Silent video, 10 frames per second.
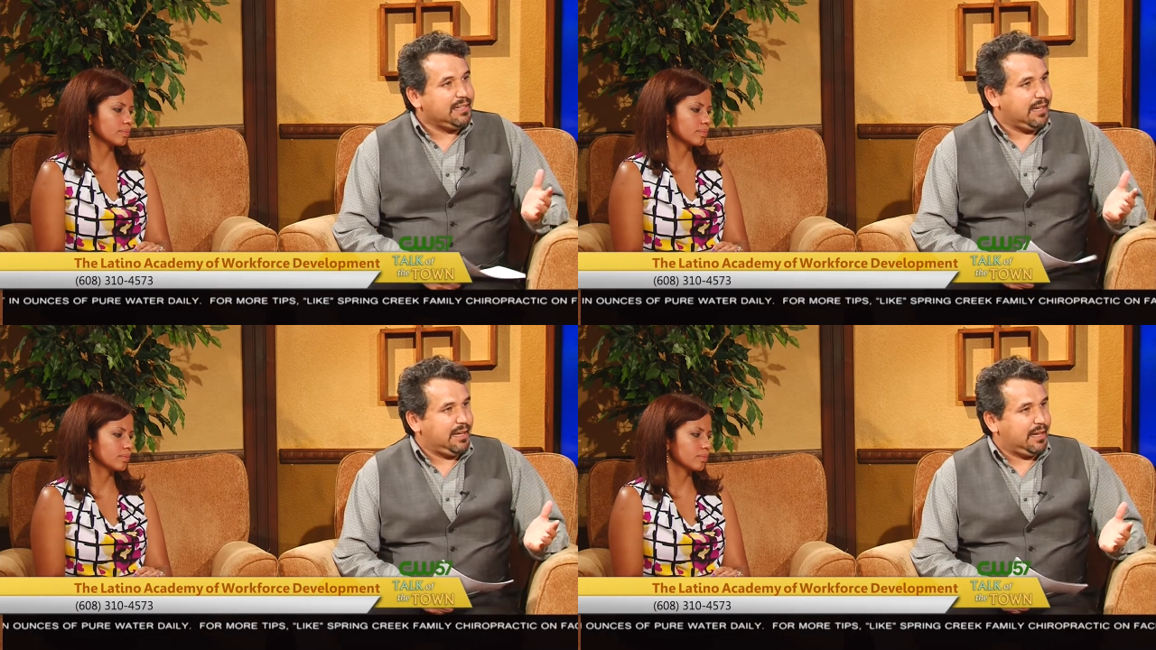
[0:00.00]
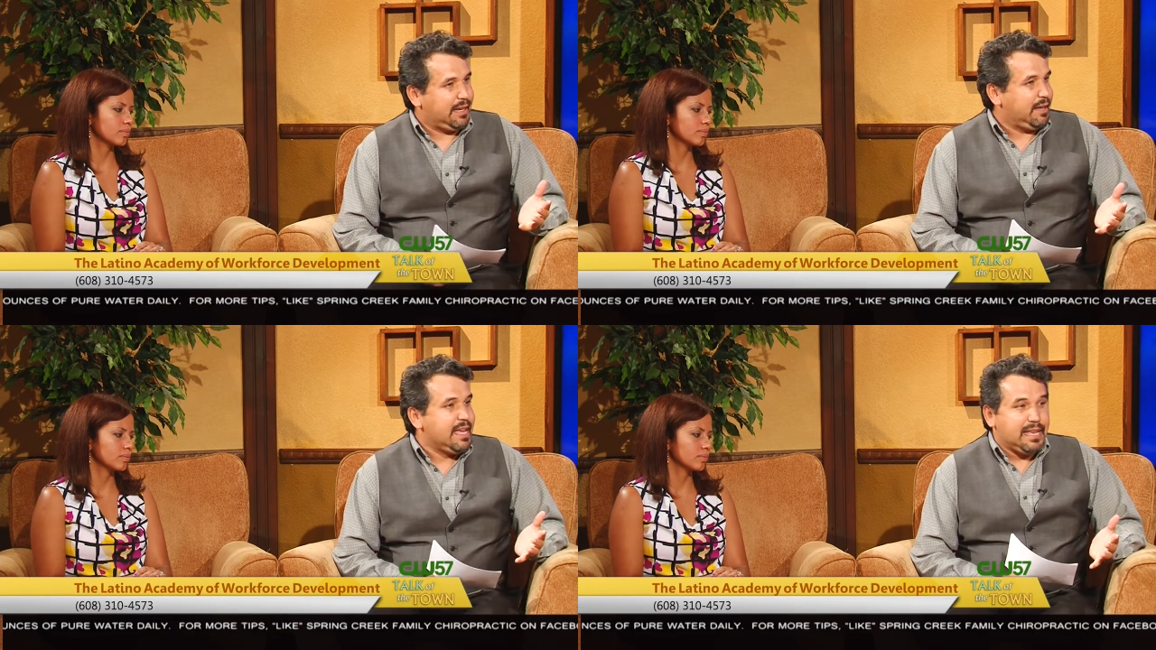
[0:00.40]
Speaker 1: uh,
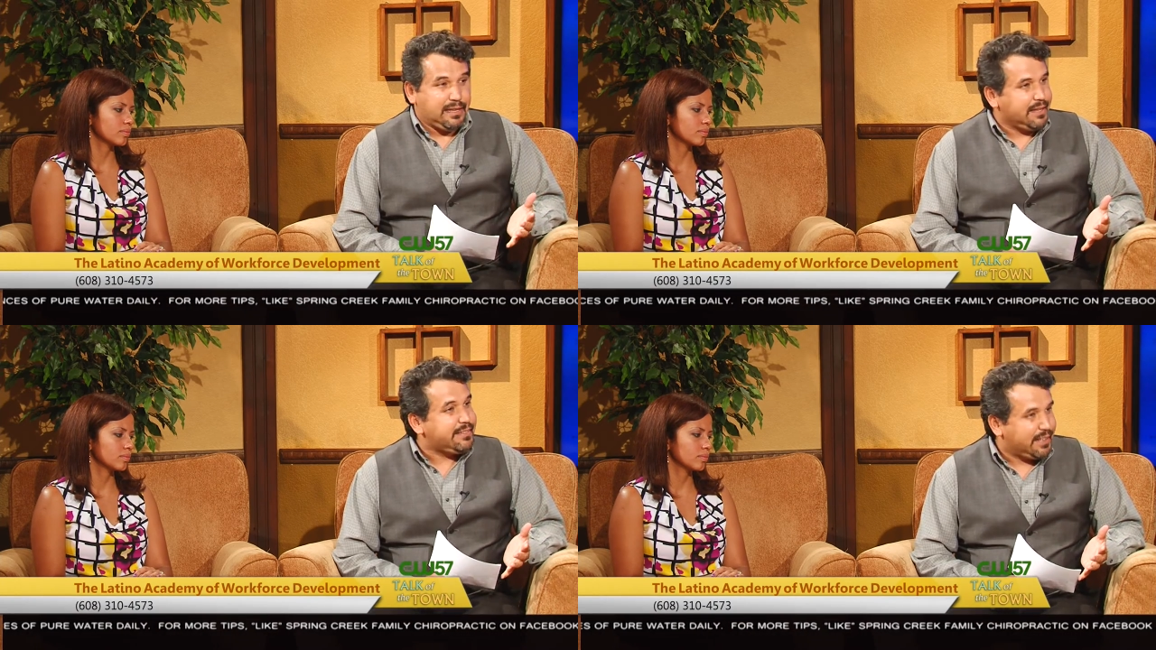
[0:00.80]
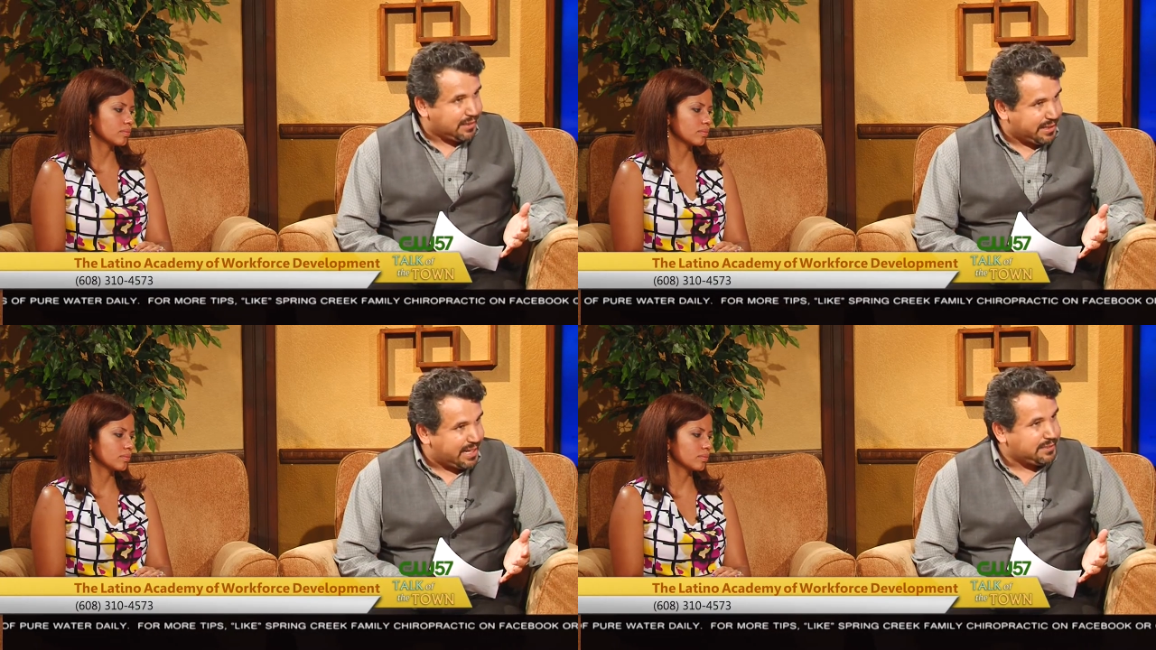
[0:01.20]

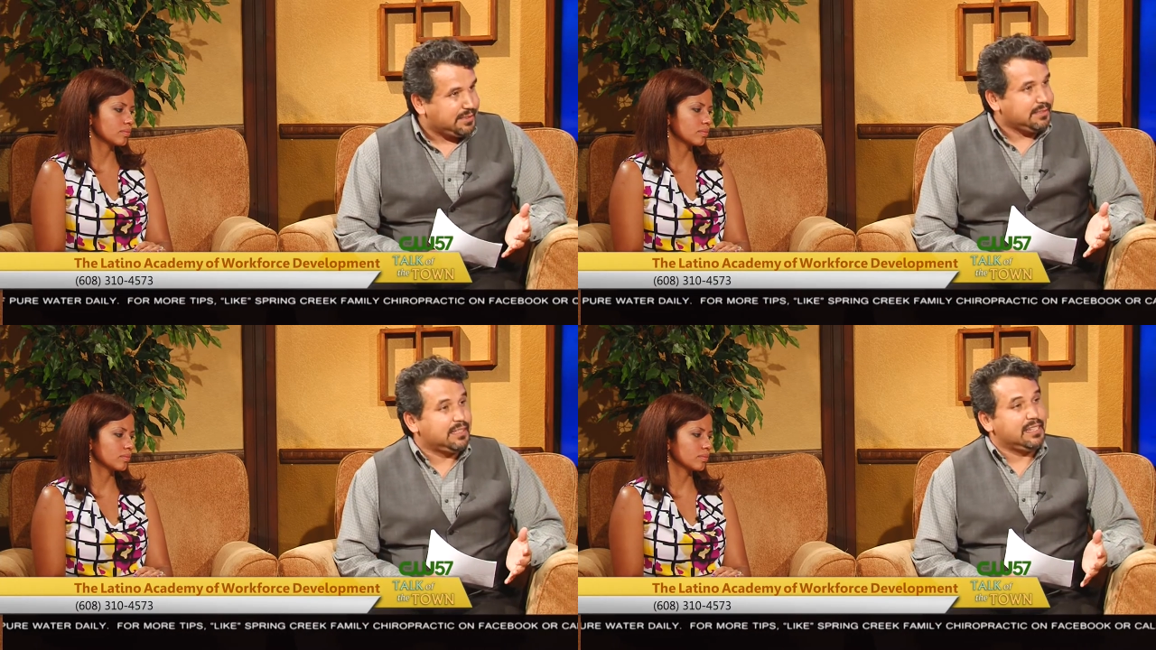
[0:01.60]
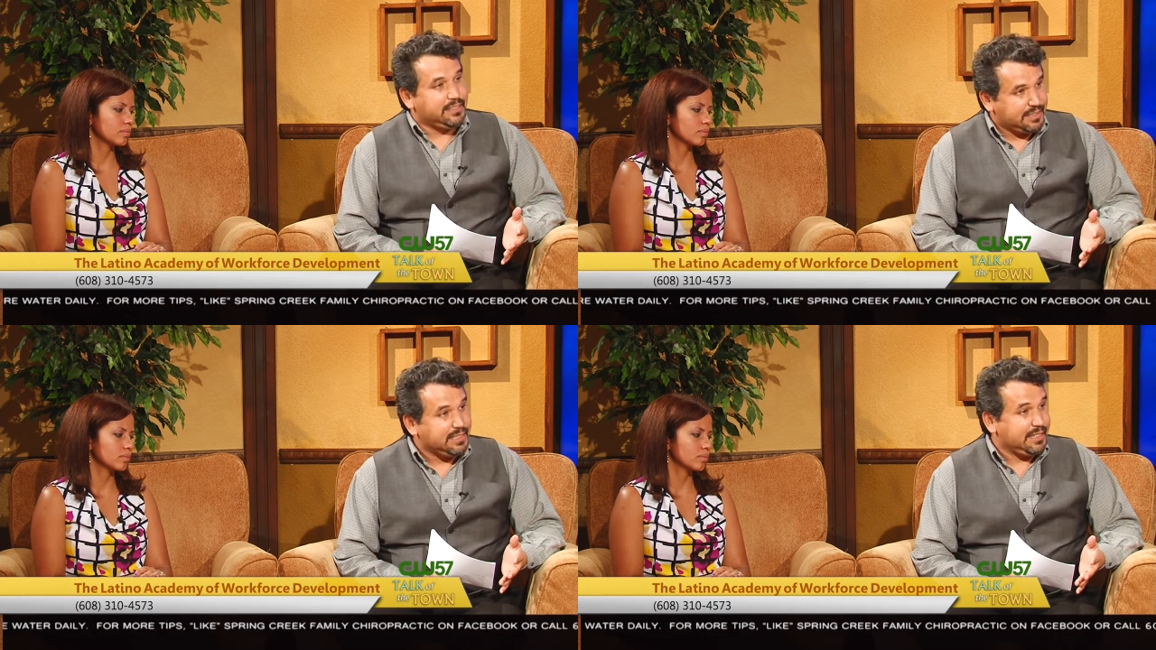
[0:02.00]
ESL classes,
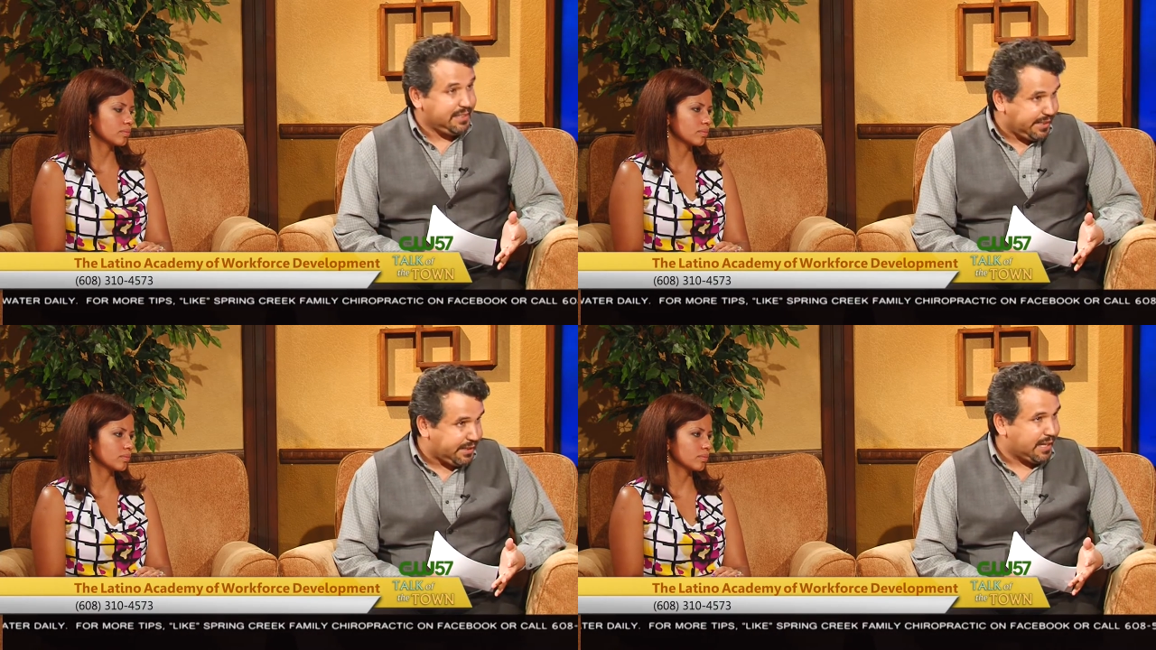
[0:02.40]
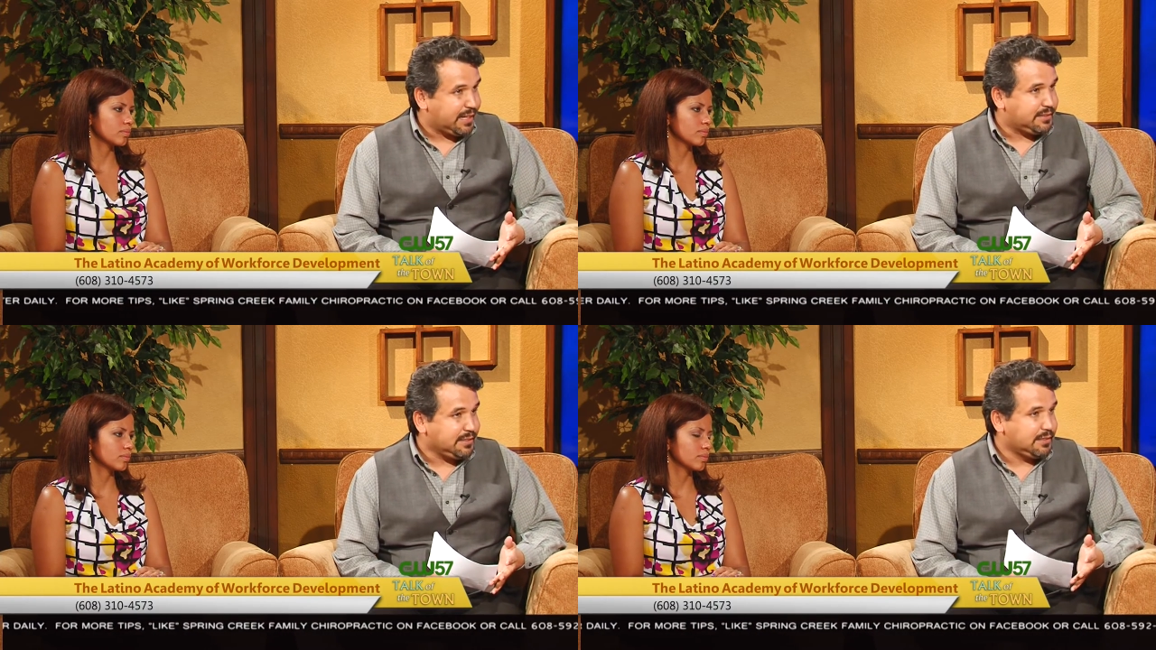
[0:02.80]
GED
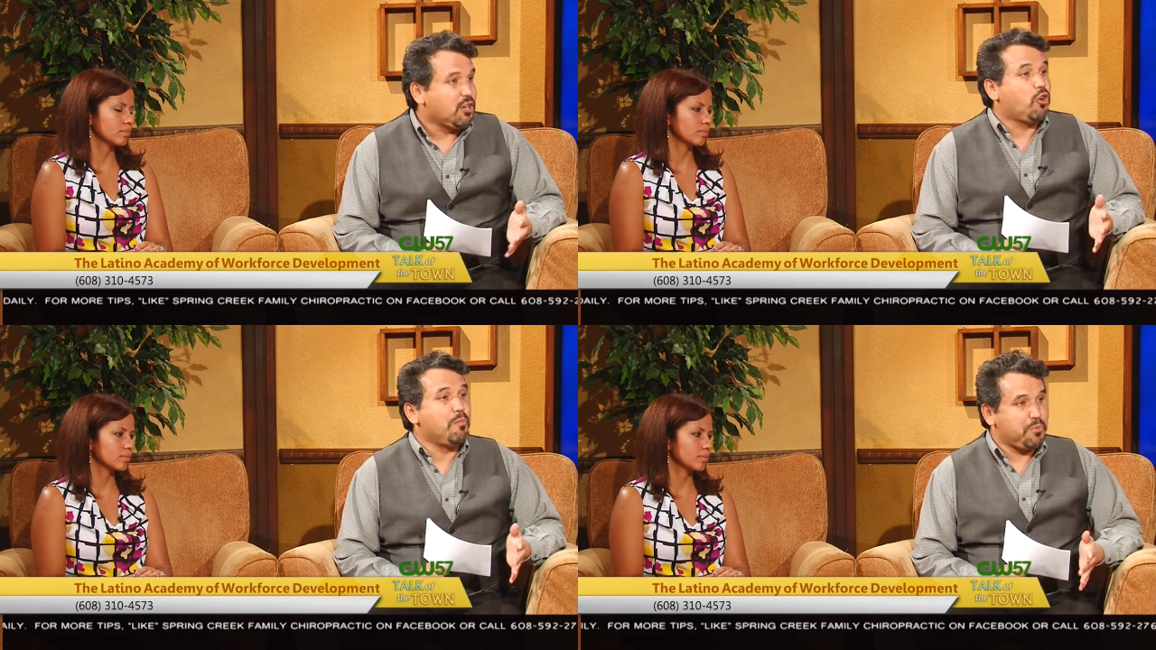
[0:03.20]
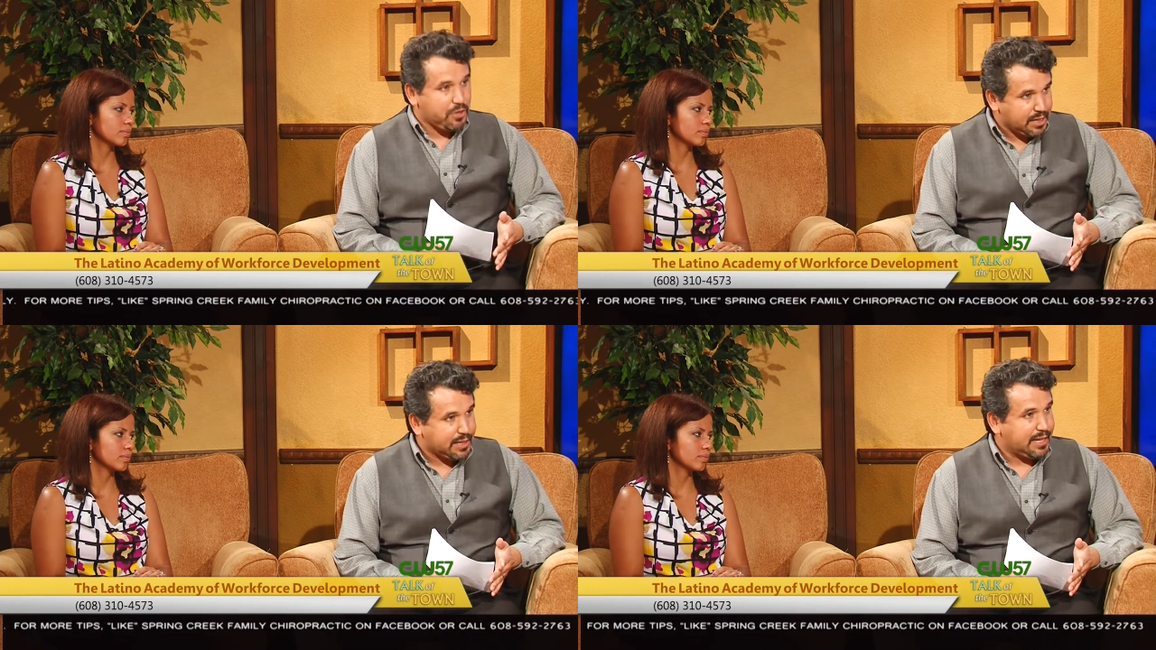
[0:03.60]
classes,
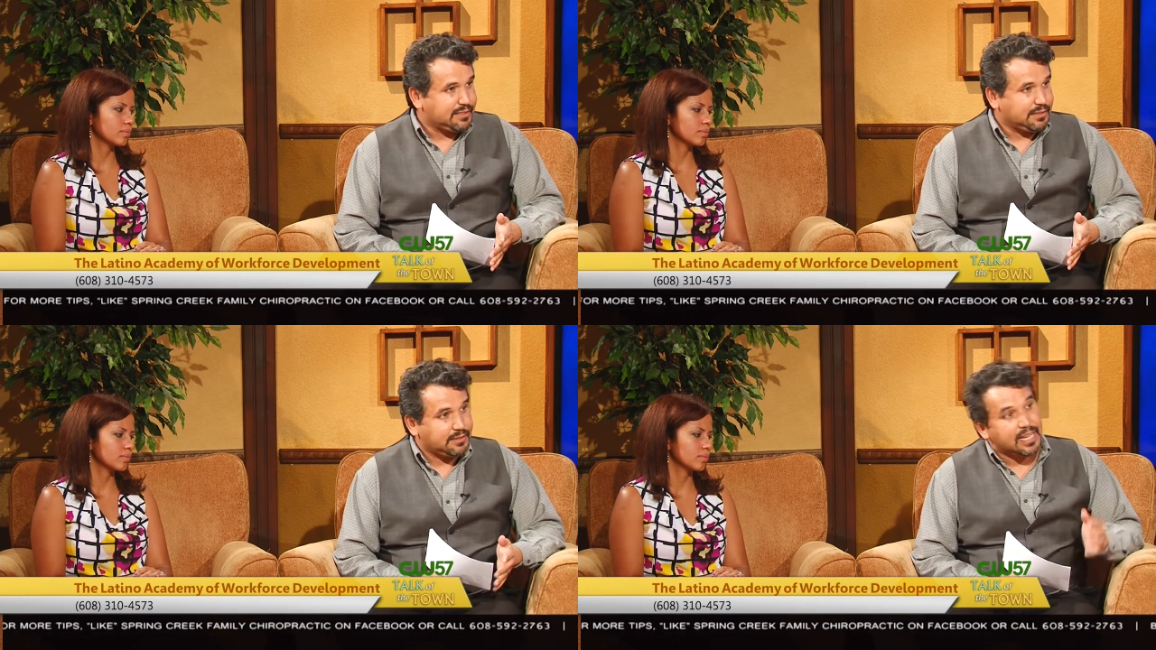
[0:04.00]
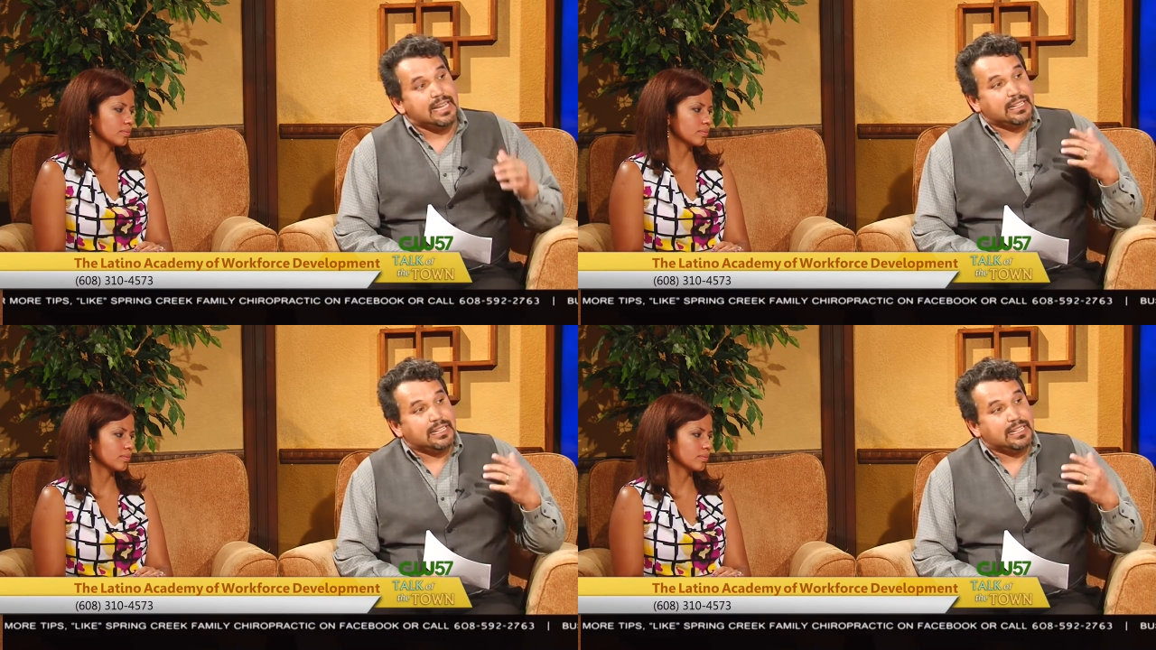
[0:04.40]
computer classes,